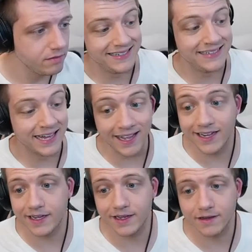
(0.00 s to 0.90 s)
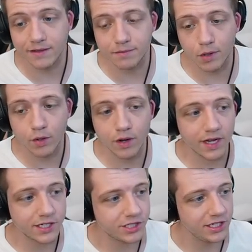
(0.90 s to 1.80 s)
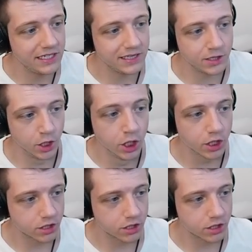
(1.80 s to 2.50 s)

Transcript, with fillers: Damn, boy, she thick.